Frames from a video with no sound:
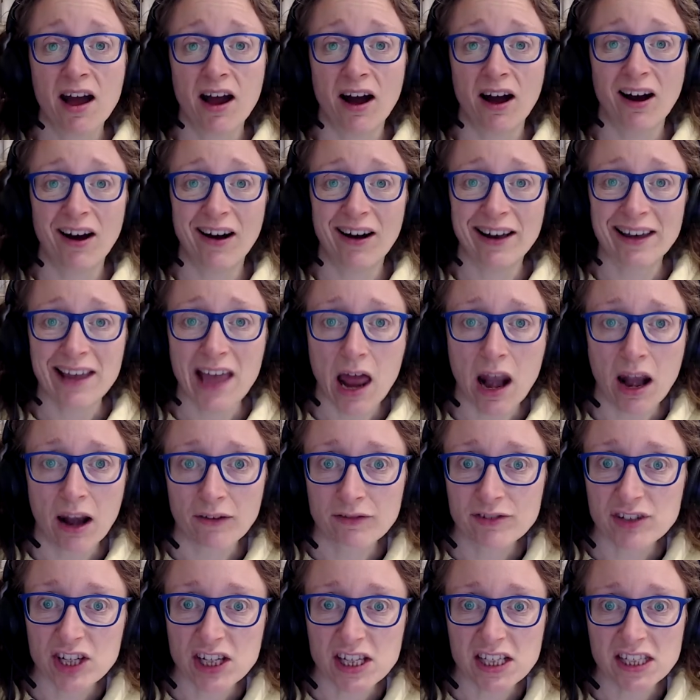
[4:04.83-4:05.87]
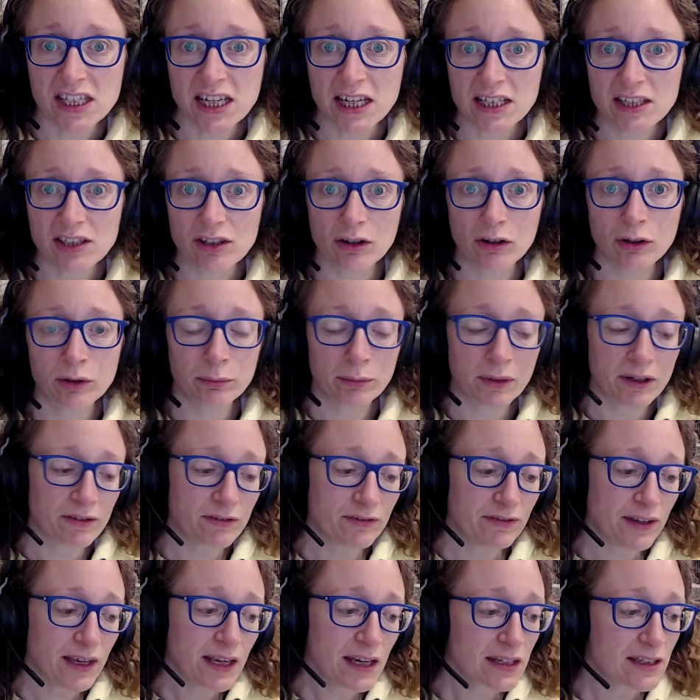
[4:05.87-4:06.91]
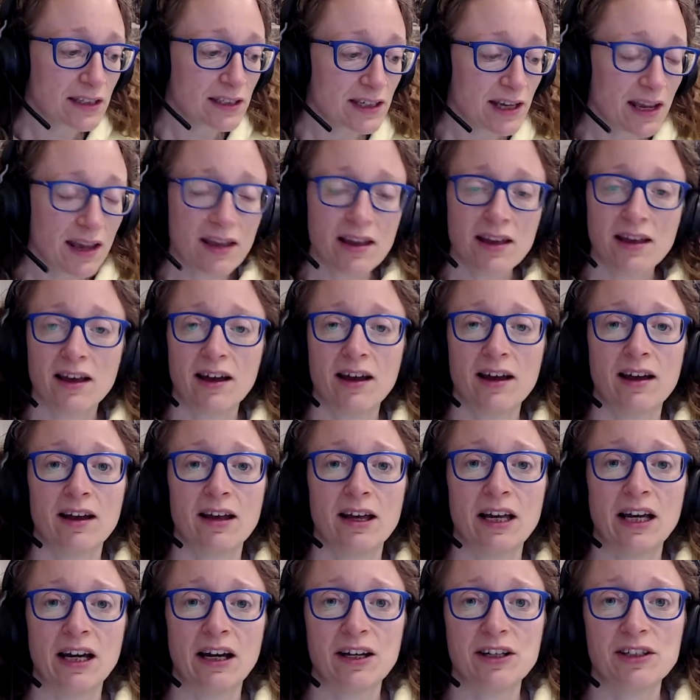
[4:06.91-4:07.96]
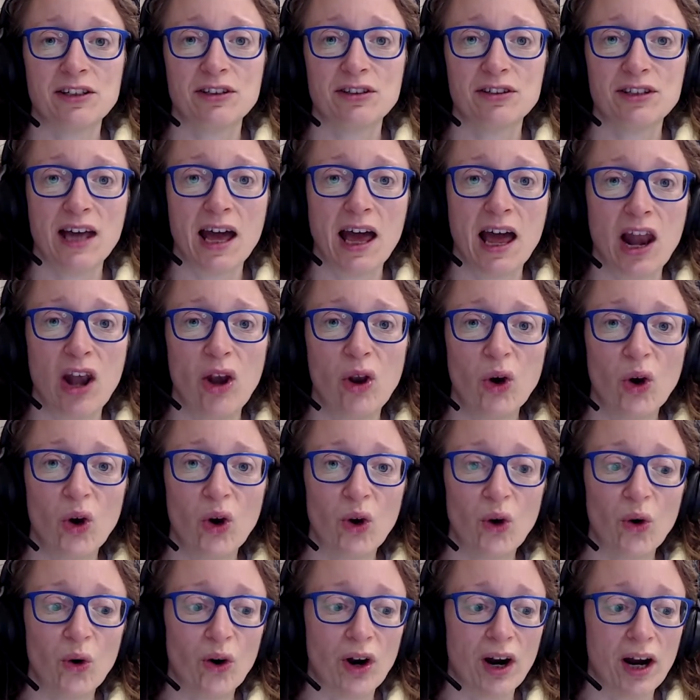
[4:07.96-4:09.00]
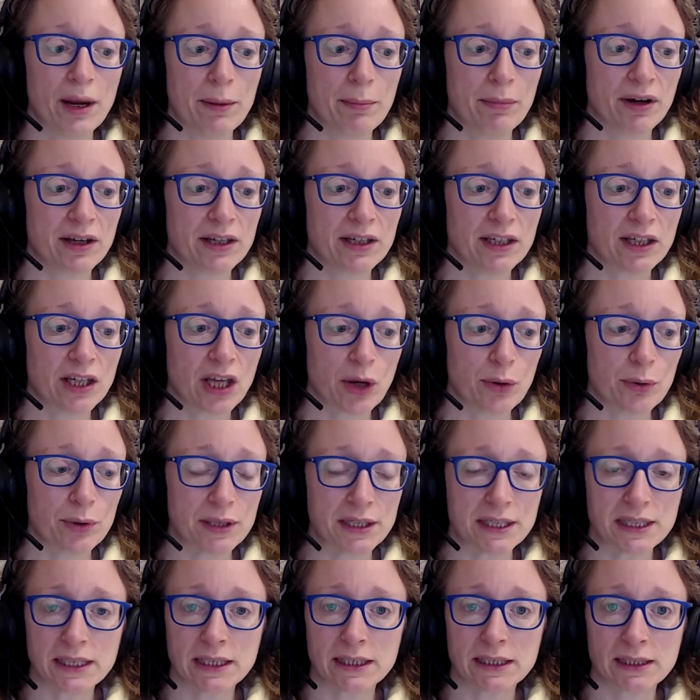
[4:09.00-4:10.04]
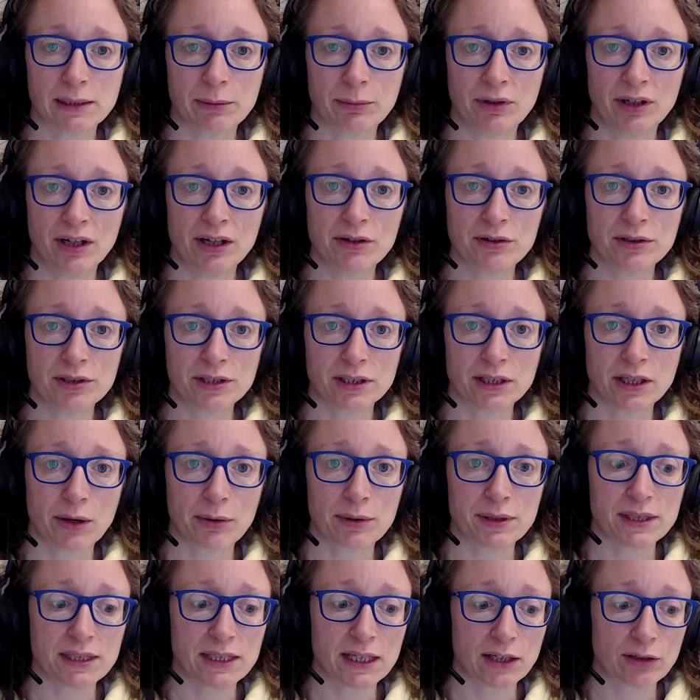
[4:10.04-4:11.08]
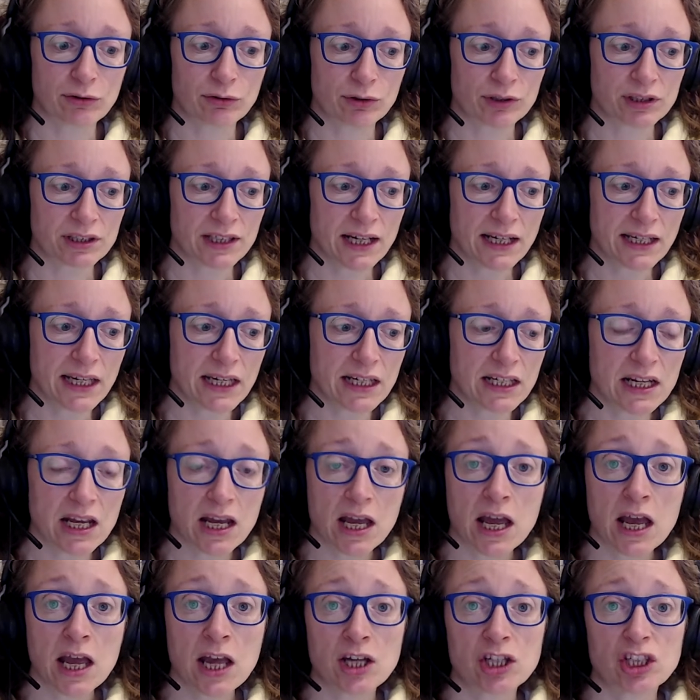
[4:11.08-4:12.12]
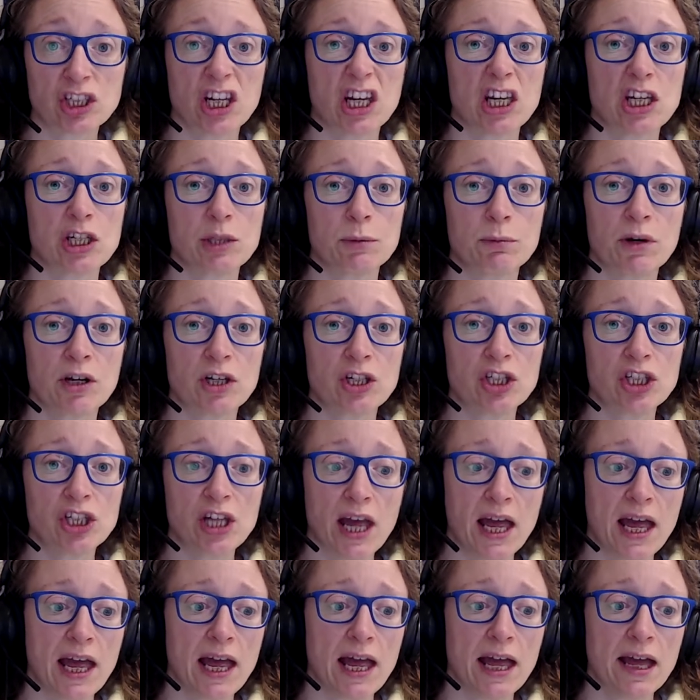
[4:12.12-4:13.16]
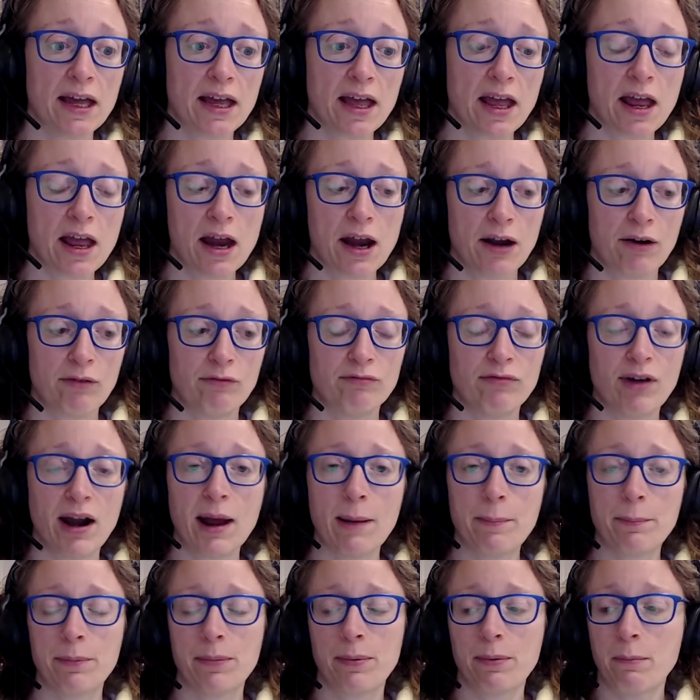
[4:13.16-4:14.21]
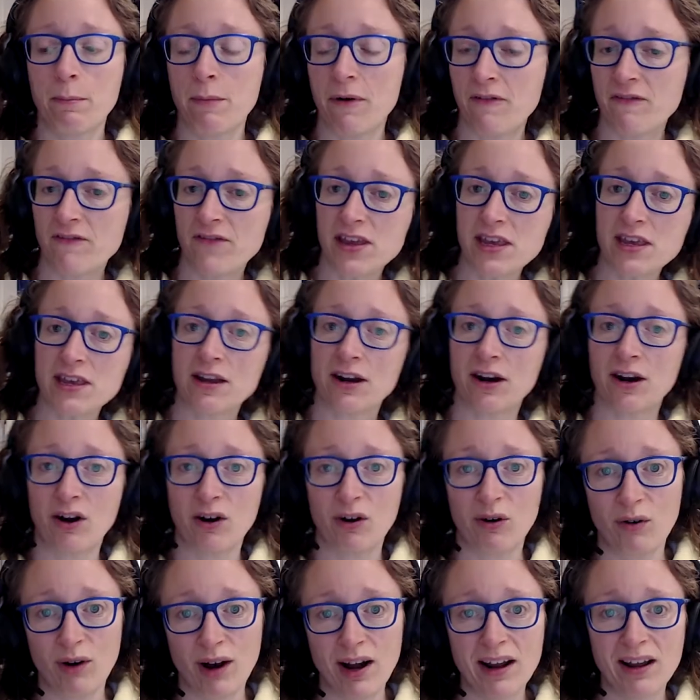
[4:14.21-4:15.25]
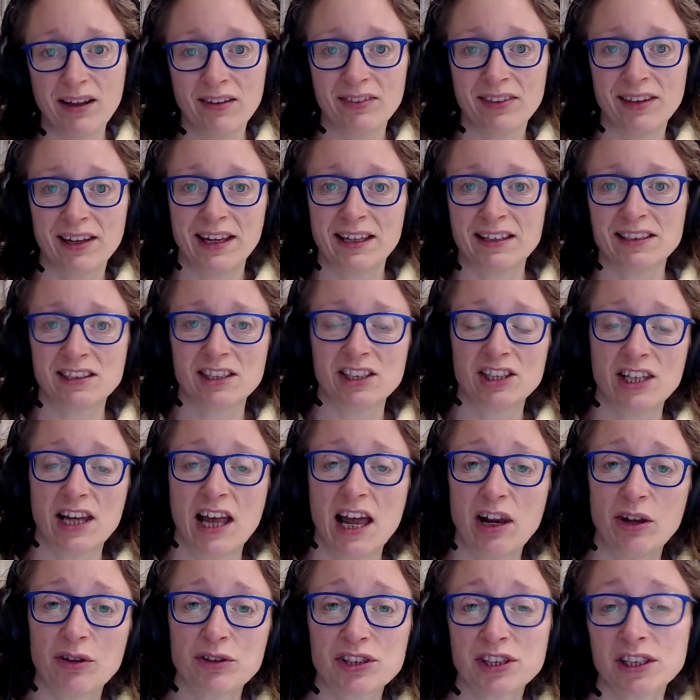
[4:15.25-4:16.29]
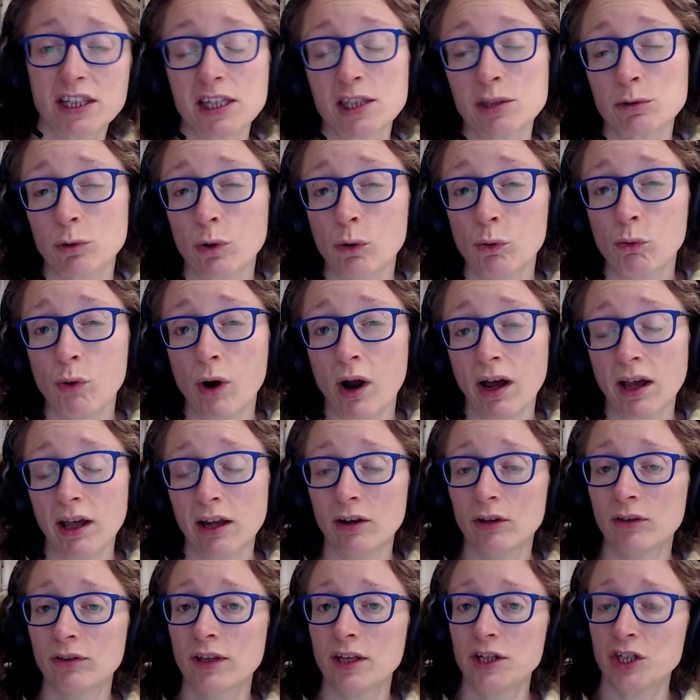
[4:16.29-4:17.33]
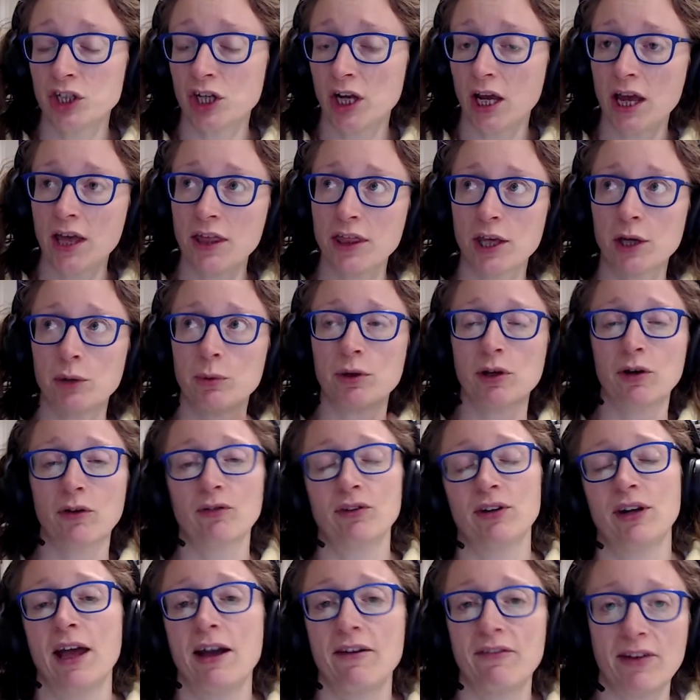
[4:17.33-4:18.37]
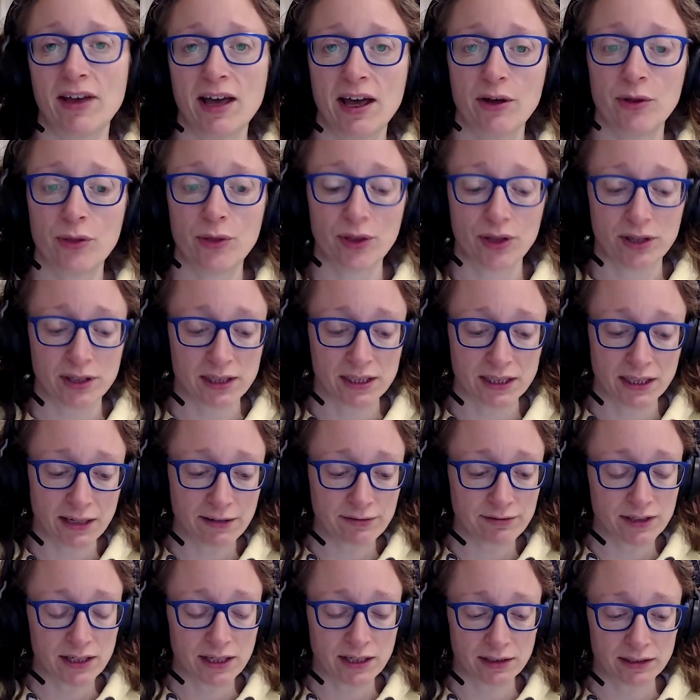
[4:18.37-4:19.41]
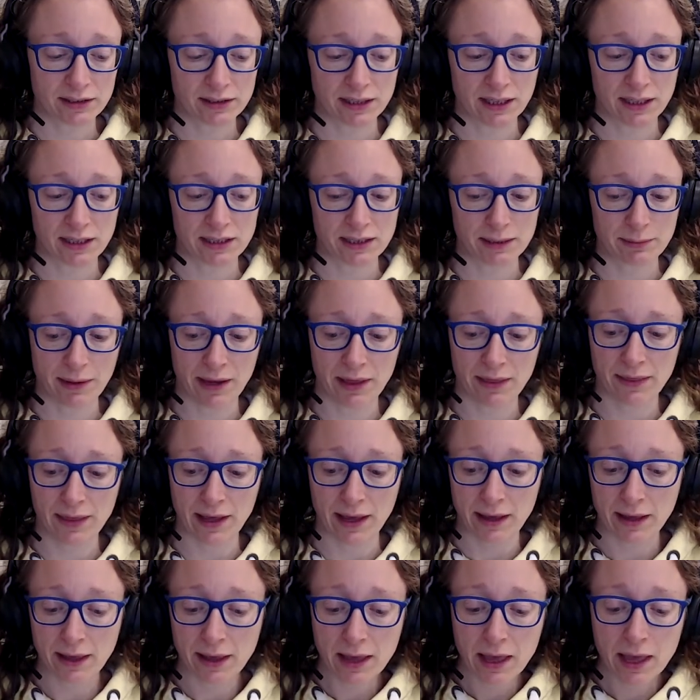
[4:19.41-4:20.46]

I love to sit on my feet. Uh, I do that a lot, or I might go and sit somewhere else and go and sit cross legged, change my chair, wrap my feet around the legs of the chair. Lots of kids will rile on their chair, though we often have health and safety concerns about that.